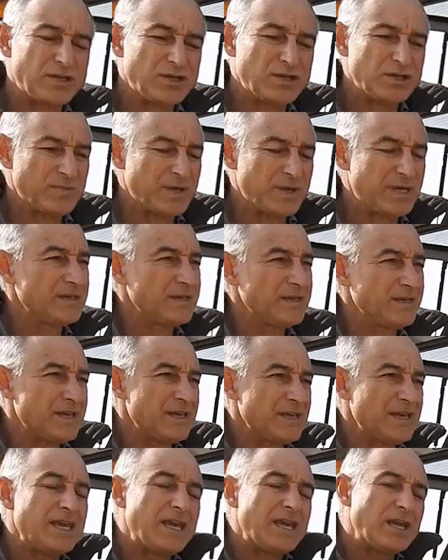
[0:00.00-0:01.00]
tubing,
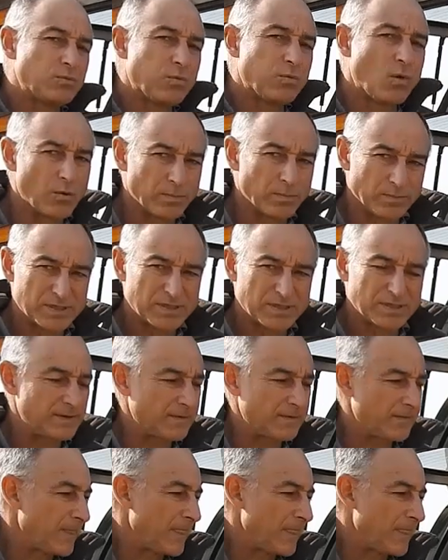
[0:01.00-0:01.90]
it warps.